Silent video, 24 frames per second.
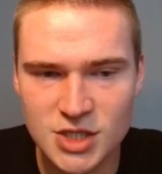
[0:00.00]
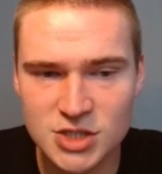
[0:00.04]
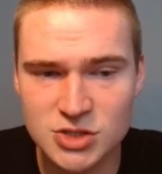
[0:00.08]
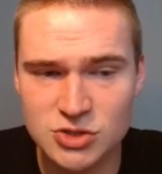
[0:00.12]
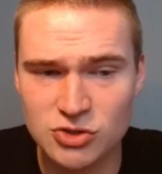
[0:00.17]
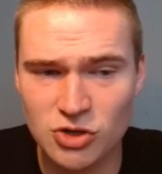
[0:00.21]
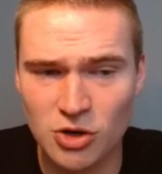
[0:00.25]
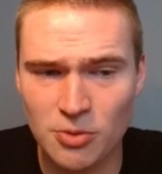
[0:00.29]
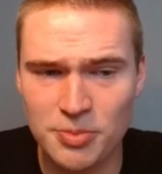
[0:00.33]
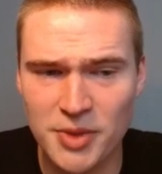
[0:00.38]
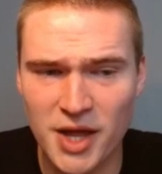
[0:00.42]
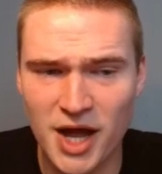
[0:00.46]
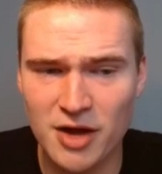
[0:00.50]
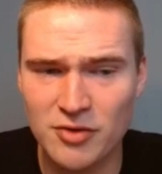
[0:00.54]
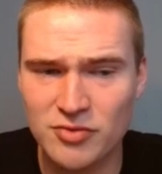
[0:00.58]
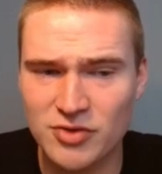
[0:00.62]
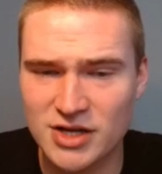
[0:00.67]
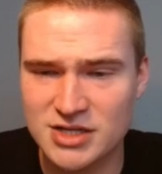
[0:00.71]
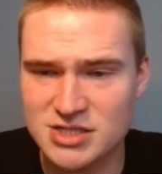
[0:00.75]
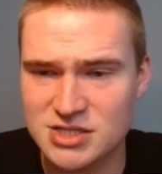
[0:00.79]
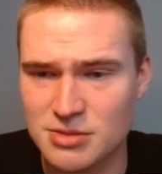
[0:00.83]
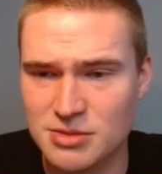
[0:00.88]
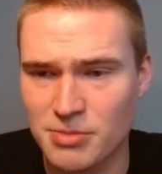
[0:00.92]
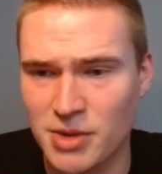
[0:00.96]
drop down,
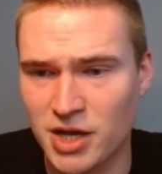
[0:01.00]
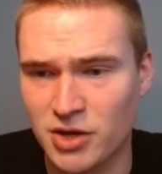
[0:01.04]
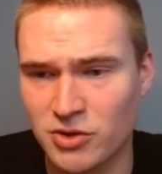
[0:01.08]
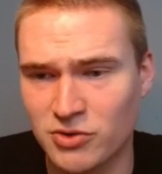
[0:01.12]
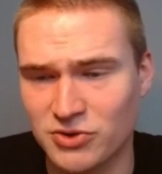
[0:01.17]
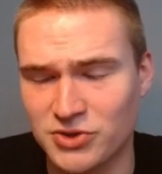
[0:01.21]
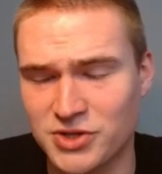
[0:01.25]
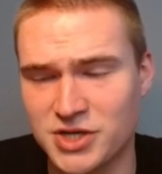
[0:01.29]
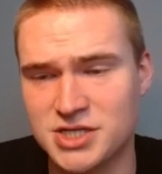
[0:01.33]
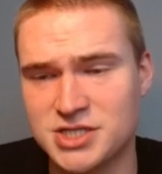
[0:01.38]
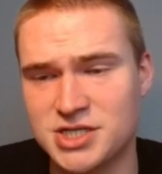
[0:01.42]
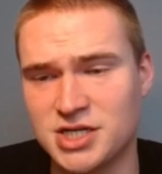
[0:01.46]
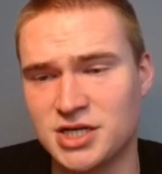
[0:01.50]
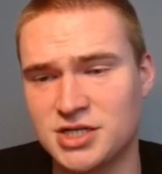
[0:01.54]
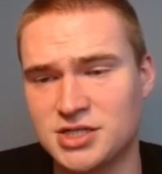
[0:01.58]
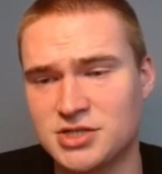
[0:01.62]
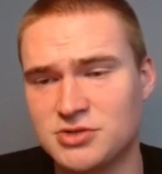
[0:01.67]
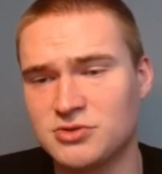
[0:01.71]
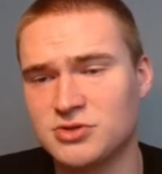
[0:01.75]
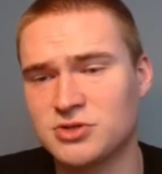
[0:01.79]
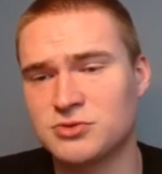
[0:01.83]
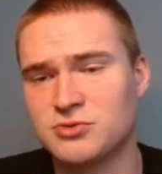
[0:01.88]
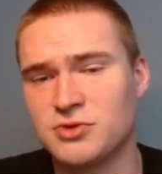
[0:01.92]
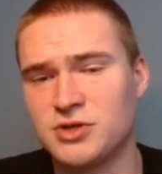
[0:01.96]
that's the main condition. As
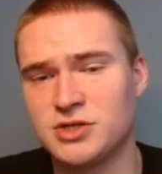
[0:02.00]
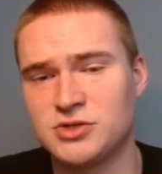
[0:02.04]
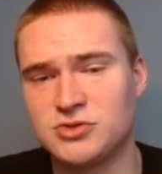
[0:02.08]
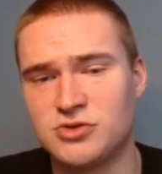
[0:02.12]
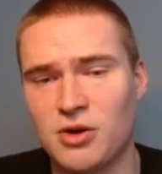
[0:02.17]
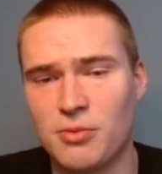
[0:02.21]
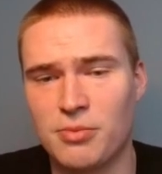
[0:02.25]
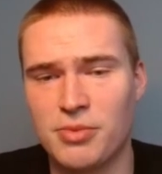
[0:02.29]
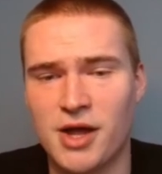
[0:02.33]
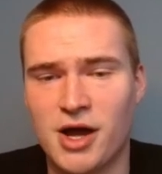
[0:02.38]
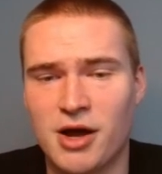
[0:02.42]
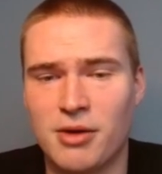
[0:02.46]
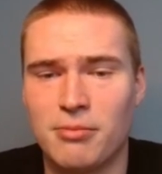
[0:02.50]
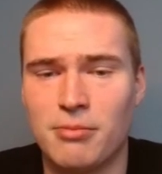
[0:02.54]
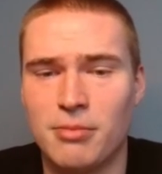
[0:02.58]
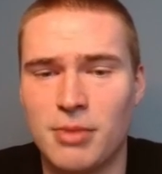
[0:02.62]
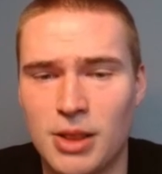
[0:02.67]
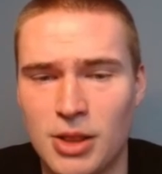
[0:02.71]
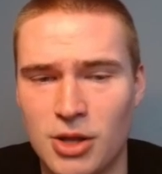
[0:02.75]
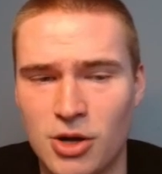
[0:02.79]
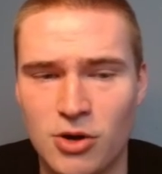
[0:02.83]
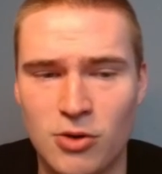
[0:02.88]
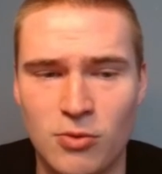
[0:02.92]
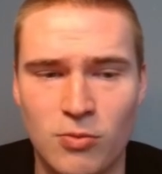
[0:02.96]
soon as we drop down
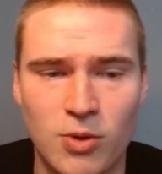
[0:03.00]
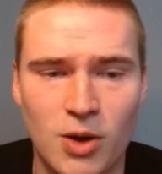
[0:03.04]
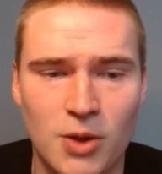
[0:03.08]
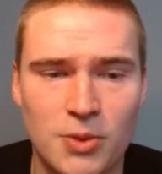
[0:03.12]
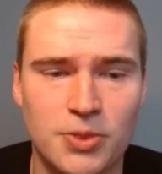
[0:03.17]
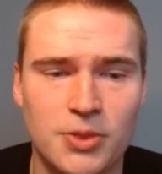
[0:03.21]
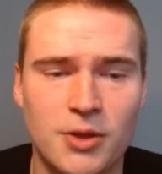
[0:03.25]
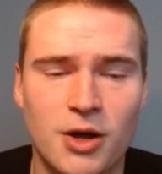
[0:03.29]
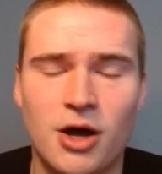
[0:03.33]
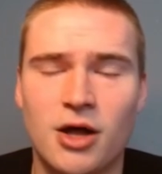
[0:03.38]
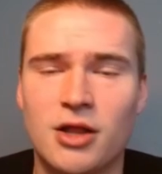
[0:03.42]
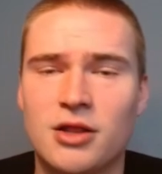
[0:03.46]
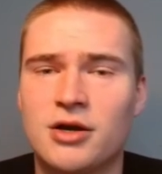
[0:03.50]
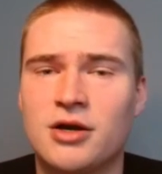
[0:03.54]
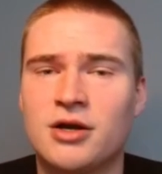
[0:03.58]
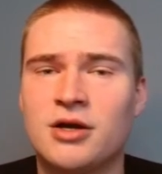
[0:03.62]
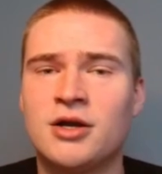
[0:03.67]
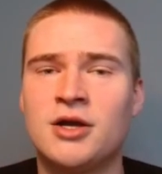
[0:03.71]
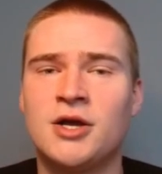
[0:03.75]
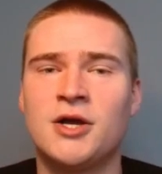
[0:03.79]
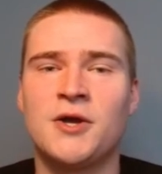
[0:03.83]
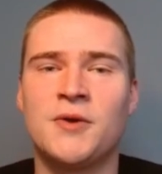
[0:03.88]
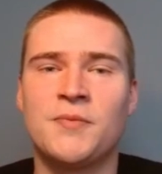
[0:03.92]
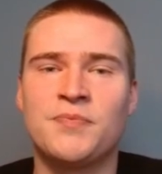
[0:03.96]
below
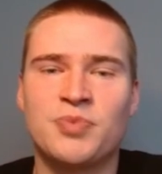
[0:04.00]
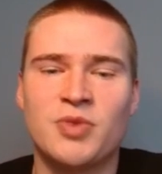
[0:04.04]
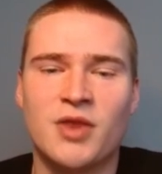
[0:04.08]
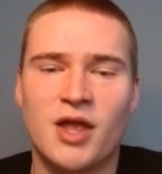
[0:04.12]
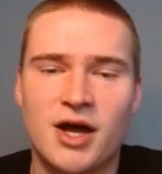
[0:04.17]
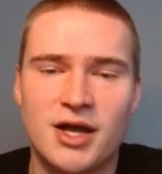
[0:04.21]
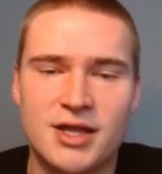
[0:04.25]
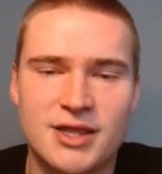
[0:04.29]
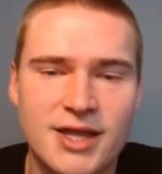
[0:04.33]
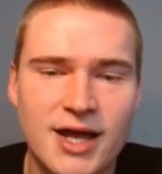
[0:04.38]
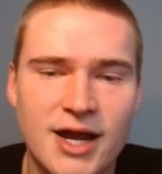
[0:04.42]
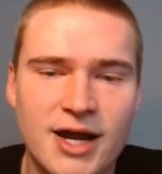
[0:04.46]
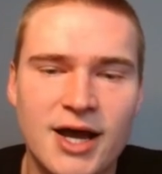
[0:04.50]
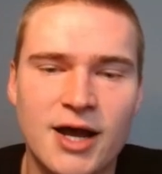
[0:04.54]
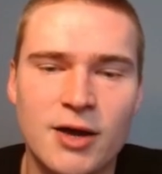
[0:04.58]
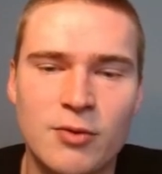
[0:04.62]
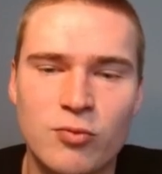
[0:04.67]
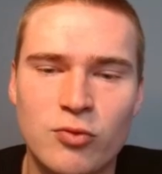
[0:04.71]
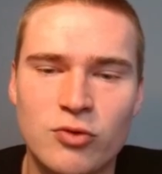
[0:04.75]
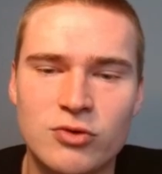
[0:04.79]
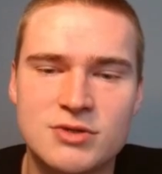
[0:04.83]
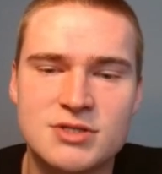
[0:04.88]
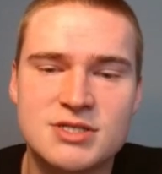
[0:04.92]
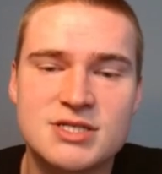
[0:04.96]
$1, uh, then I
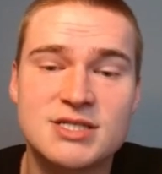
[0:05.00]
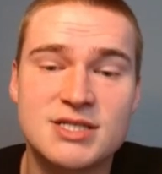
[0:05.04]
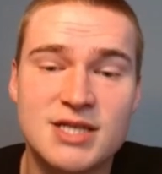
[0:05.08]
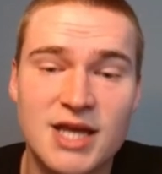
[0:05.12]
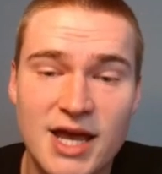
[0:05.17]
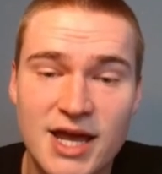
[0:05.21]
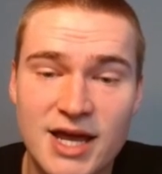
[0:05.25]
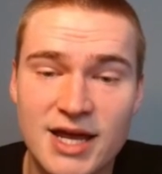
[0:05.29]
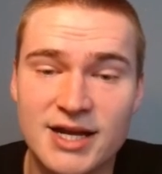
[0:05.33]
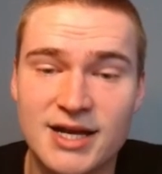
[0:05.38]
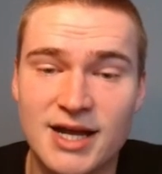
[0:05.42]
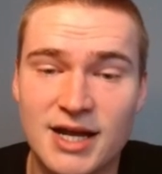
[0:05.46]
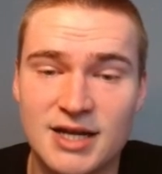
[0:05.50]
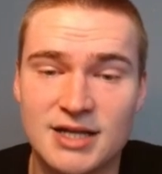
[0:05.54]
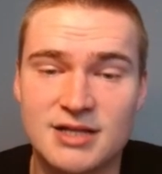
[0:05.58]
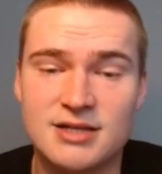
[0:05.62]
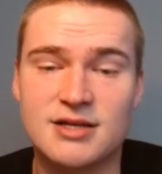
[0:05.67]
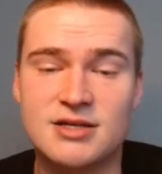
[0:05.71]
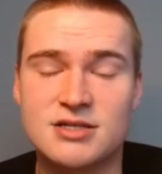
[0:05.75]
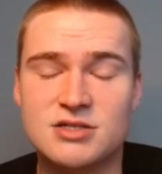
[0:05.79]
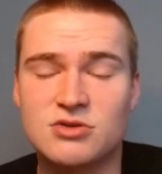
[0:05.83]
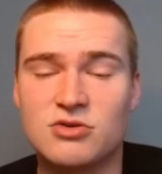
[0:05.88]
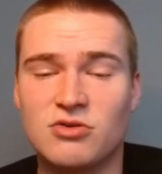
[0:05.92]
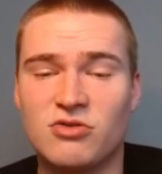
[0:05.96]
would say that it
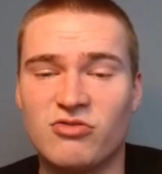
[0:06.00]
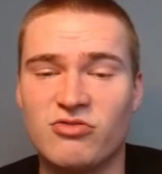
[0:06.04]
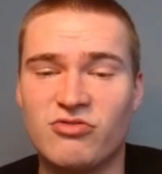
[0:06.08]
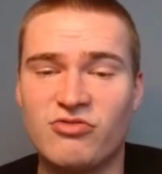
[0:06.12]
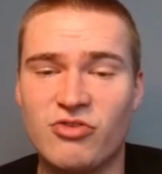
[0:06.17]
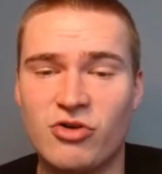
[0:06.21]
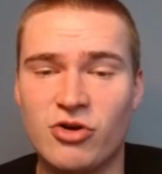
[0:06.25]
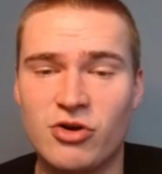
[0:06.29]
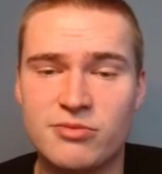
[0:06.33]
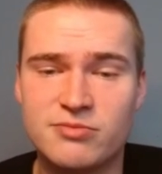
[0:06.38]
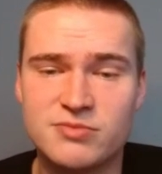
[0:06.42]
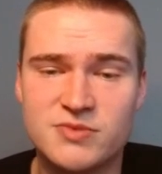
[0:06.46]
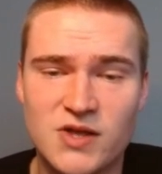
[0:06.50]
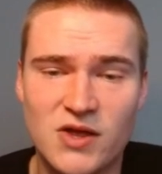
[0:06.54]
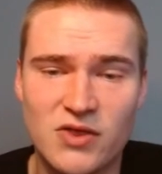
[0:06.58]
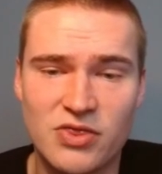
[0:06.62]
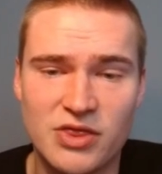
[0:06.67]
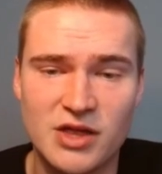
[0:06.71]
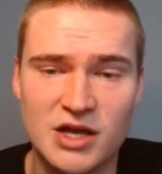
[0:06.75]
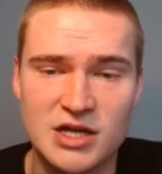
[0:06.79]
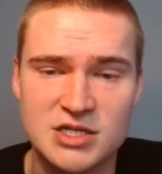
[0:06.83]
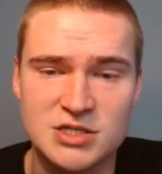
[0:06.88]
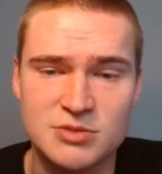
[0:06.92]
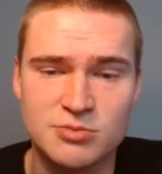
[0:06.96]
is confirmed that
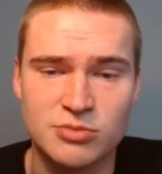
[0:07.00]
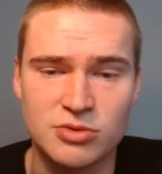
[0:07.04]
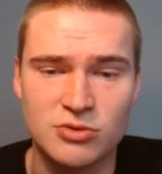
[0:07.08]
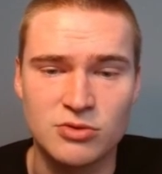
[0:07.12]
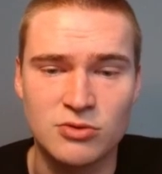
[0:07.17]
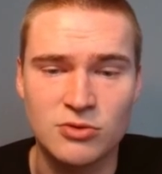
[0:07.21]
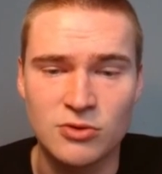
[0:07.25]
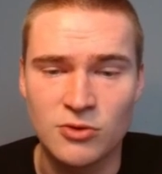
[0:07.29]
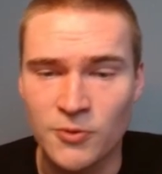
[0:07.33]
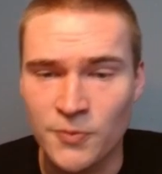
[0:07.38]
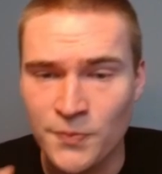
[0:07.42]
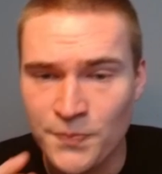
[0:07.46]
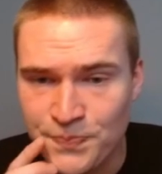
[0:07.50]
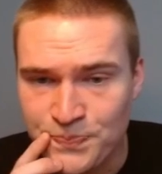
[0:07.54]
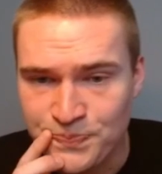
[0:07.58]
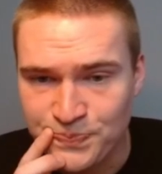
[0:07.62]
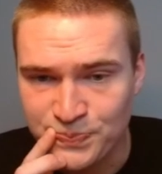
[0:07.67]
this bull